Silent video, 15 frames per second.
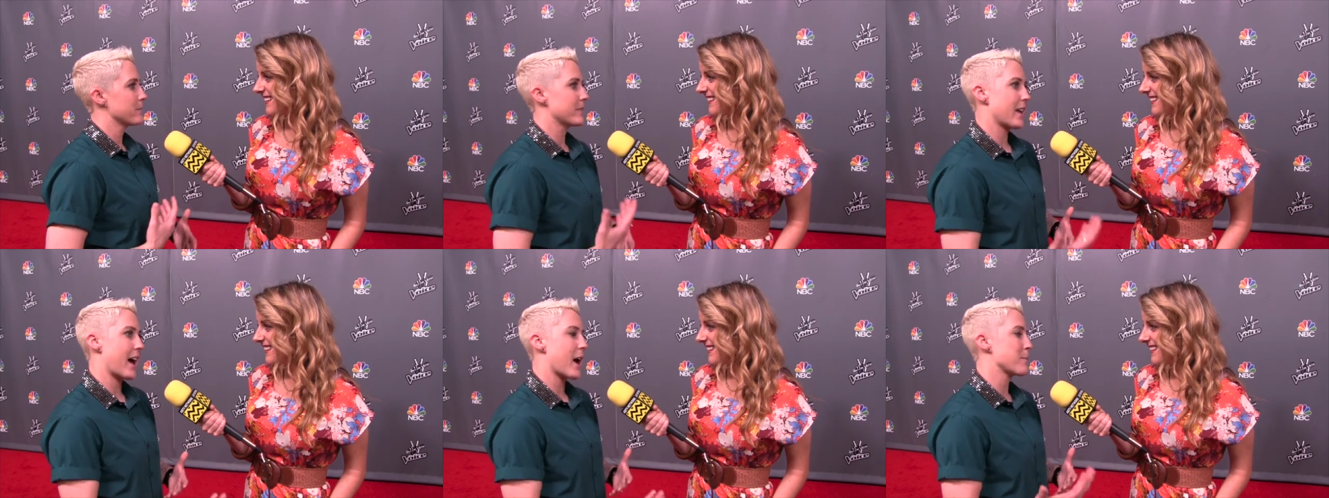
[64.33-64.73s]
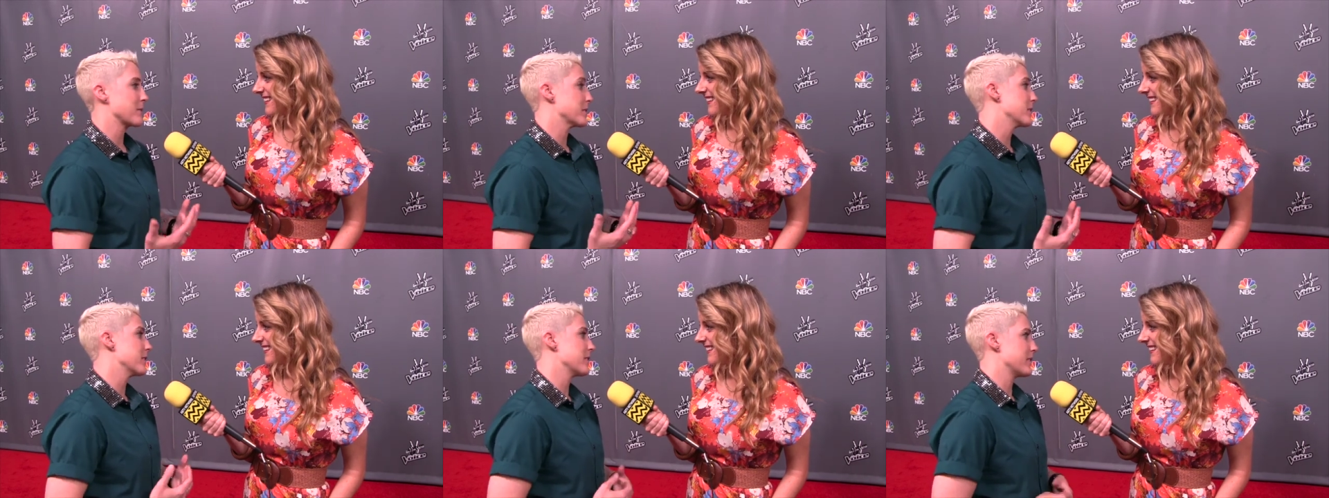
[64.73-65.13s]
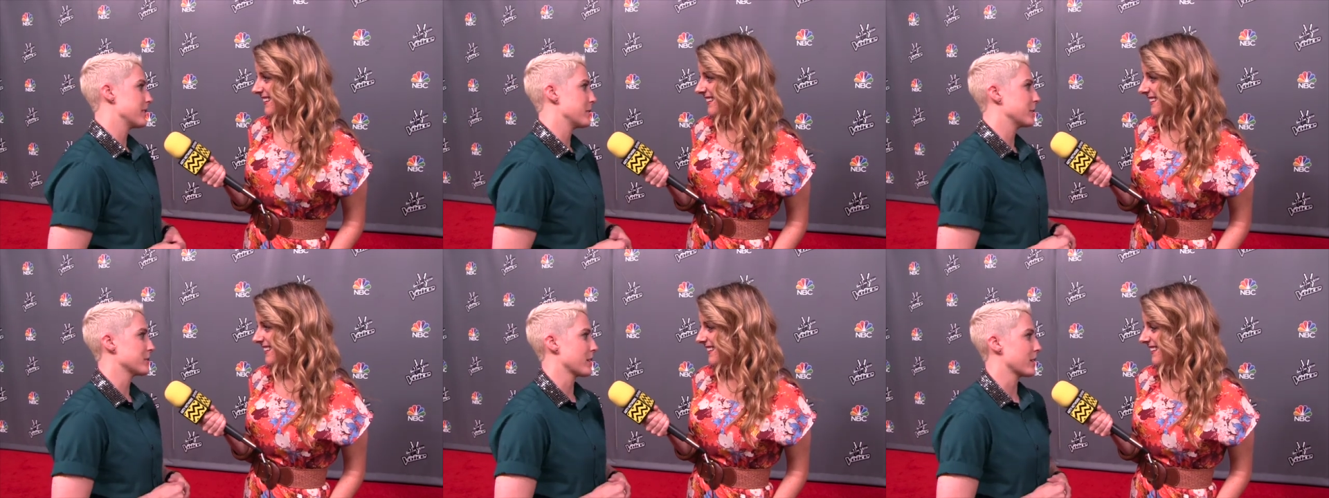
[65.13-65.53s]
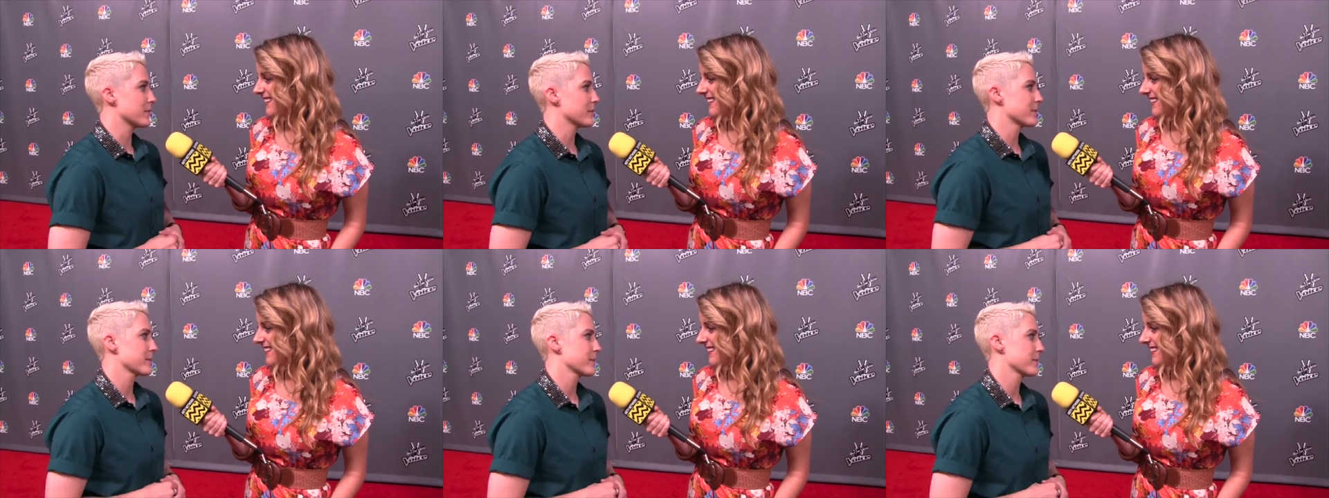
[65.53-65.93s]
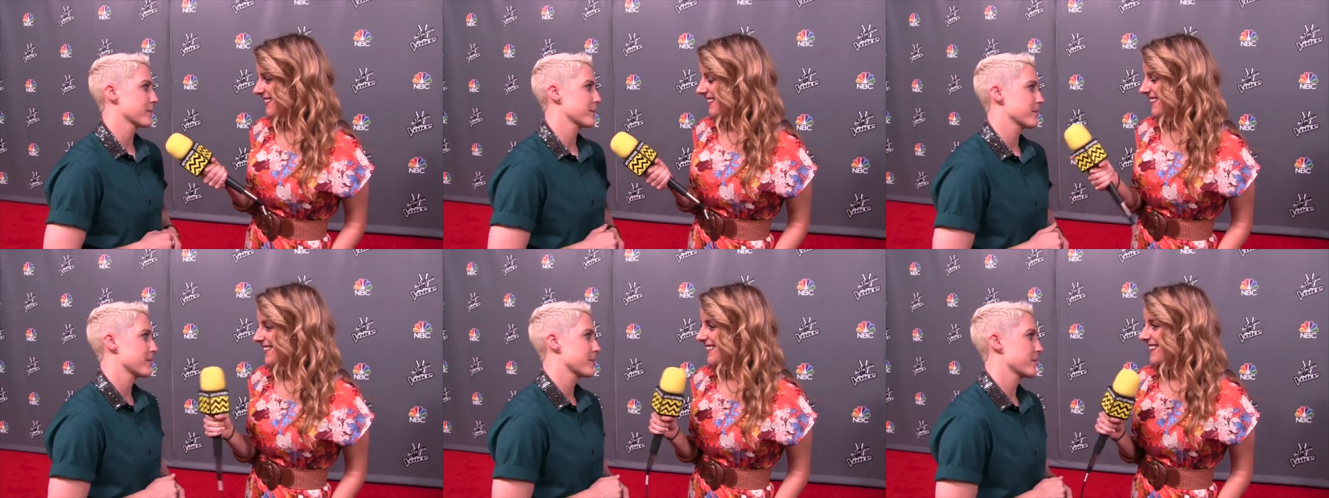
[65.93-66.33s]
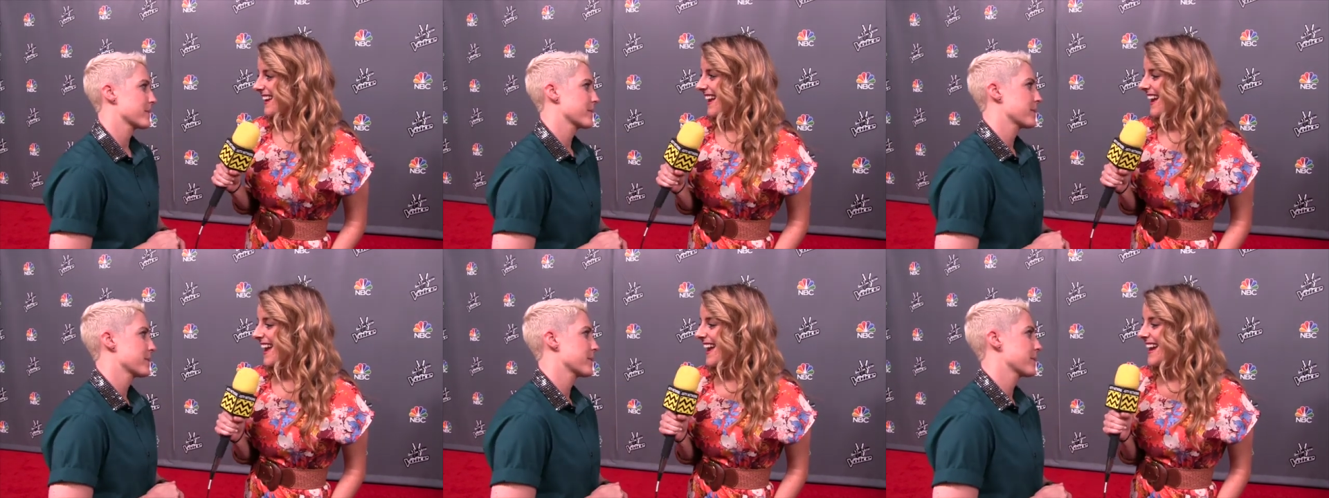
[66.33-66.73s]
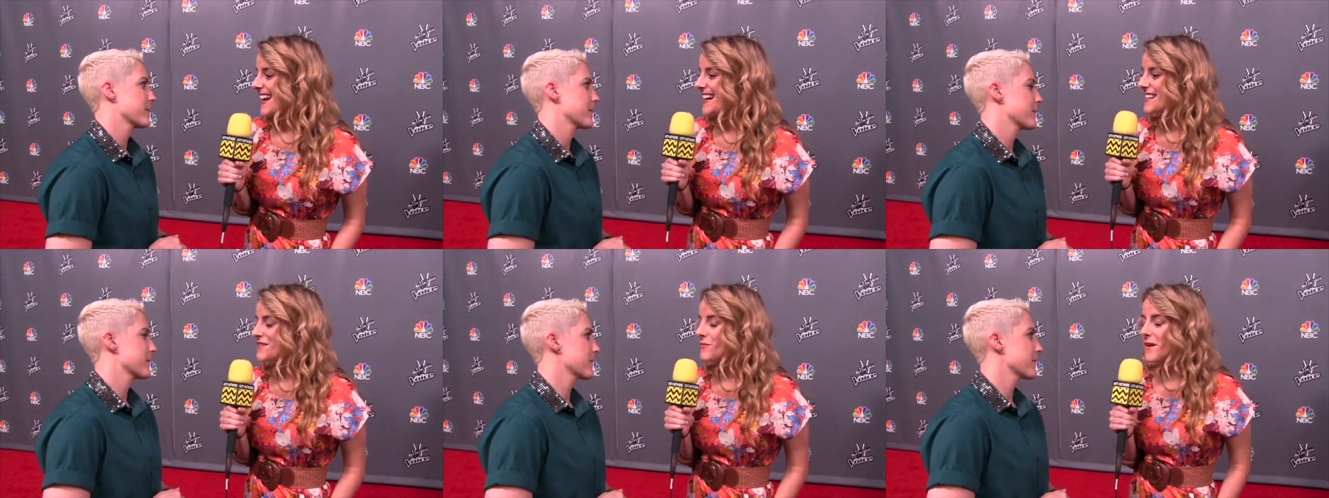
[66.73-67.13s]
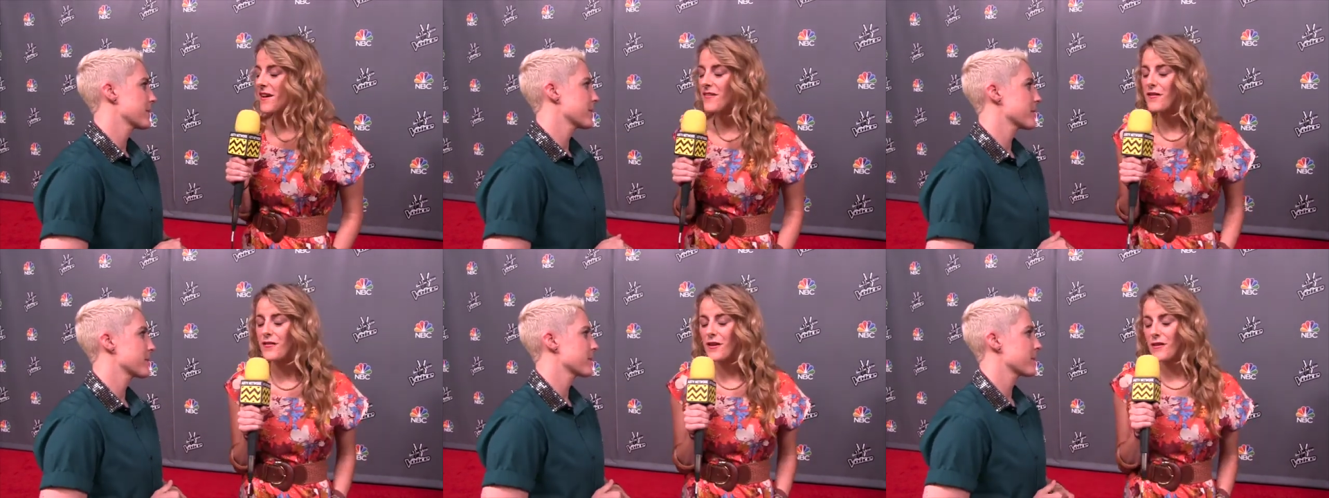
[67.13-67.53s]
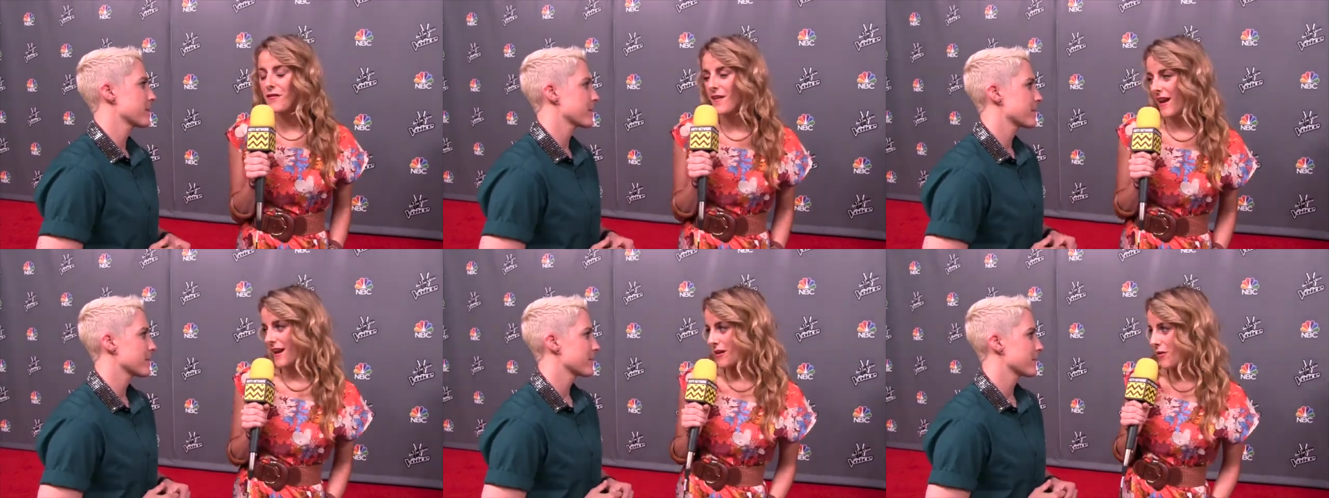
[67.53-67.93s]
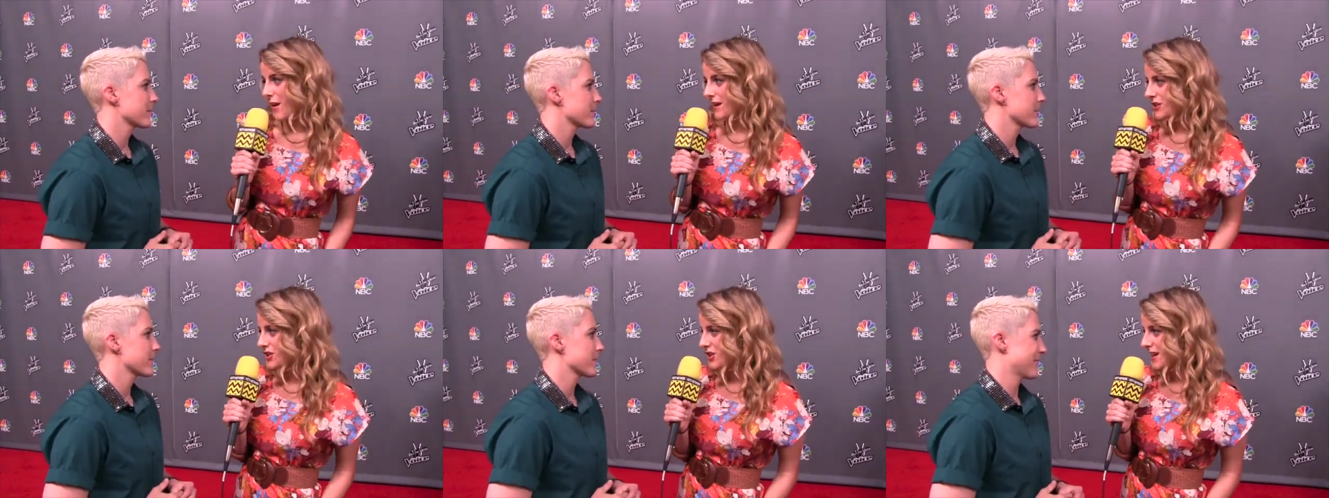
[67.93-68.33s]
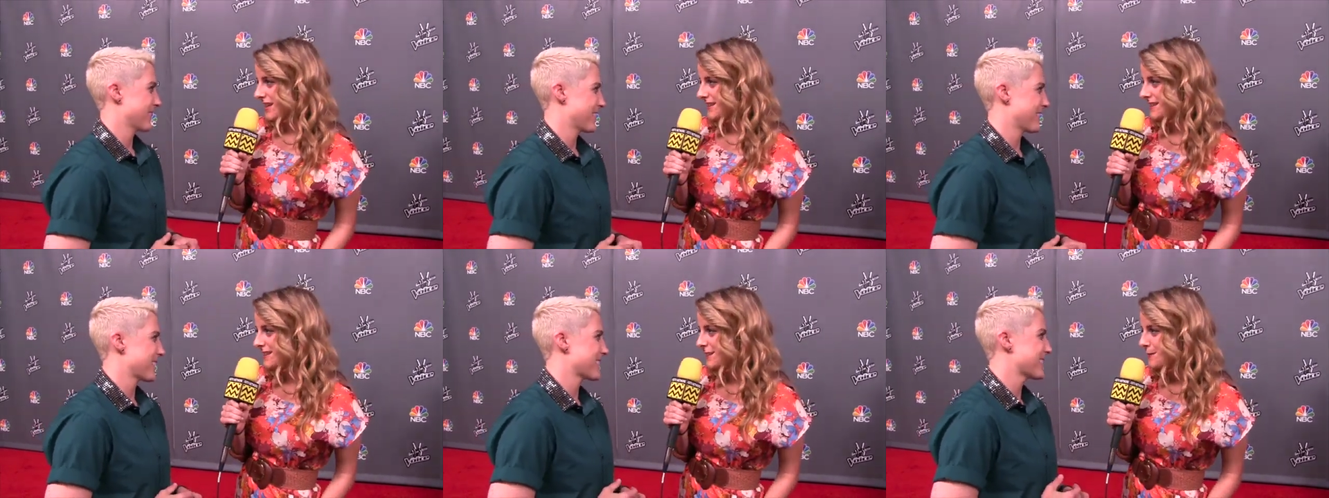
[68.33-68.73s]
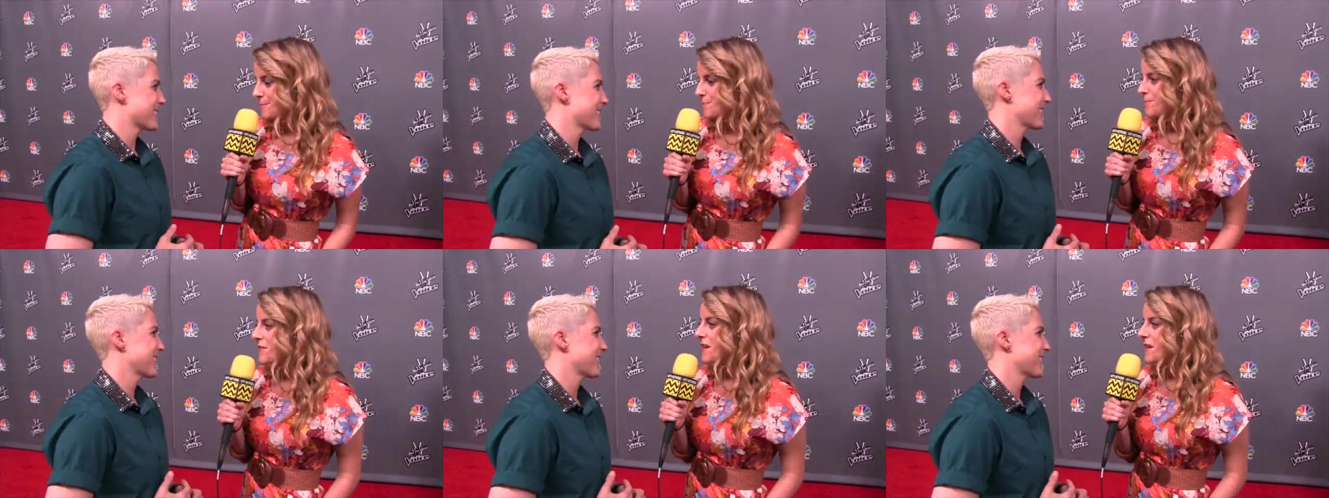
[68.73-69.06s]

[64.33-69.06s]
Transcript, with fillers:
Speaker 1: that opportunity
Speaker 2: to do so. And we have a few fan questions.